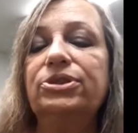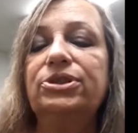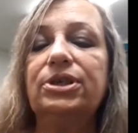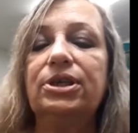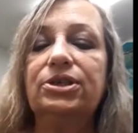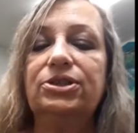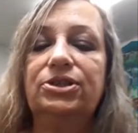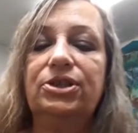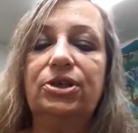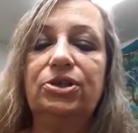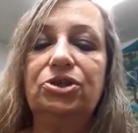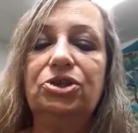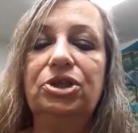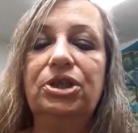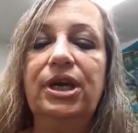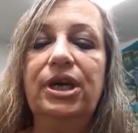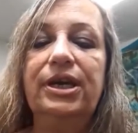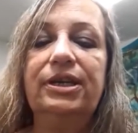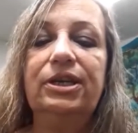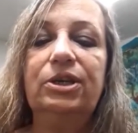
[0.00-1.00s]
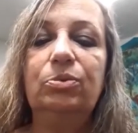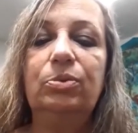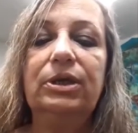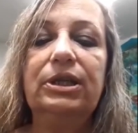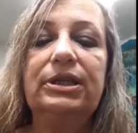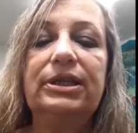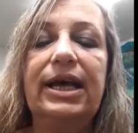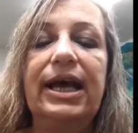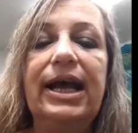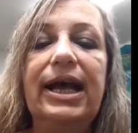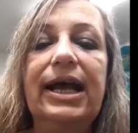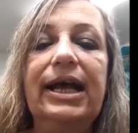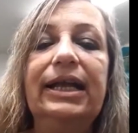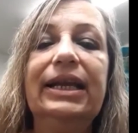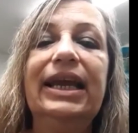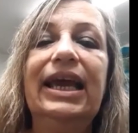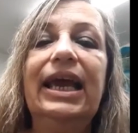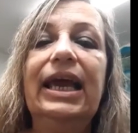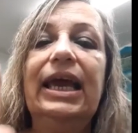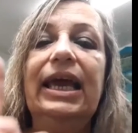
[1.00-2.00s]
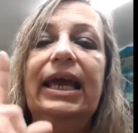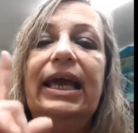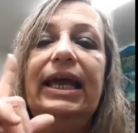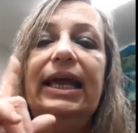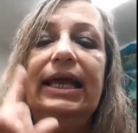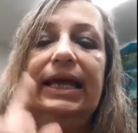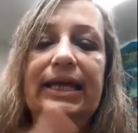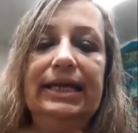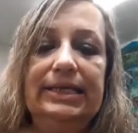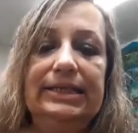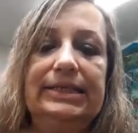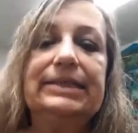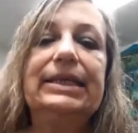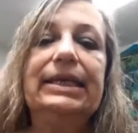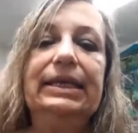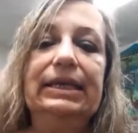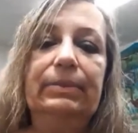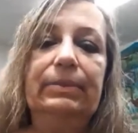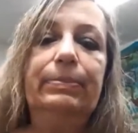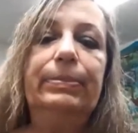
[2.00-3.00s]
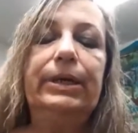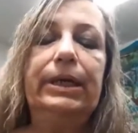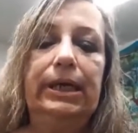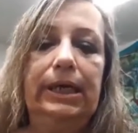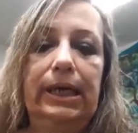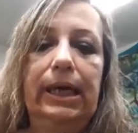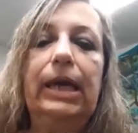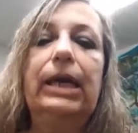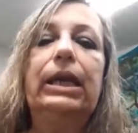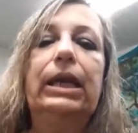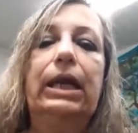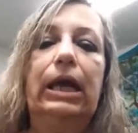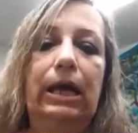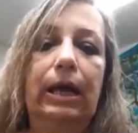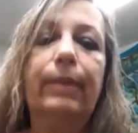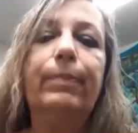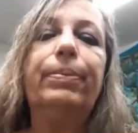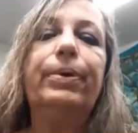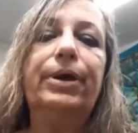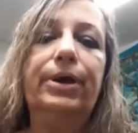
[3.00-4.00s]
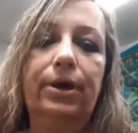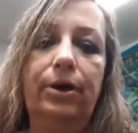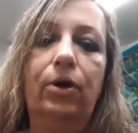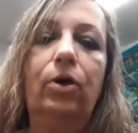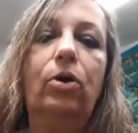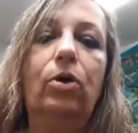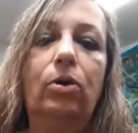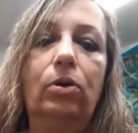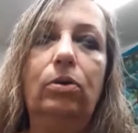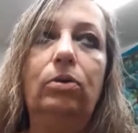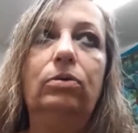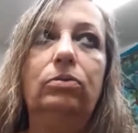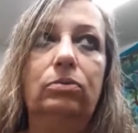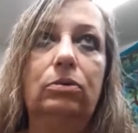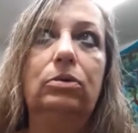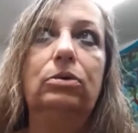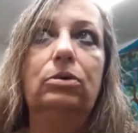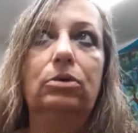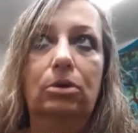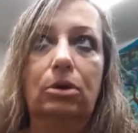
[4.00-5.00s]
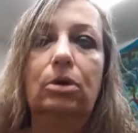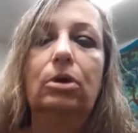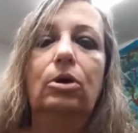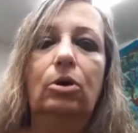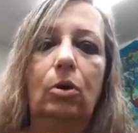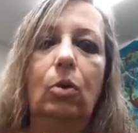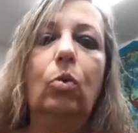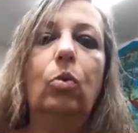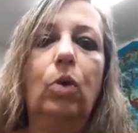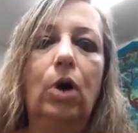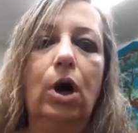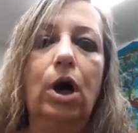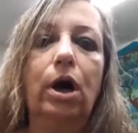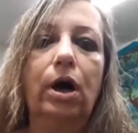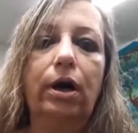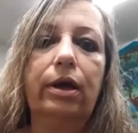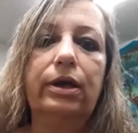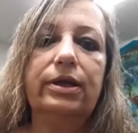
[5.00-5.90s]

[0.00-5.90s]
associated with that, it's going to be an uphill work.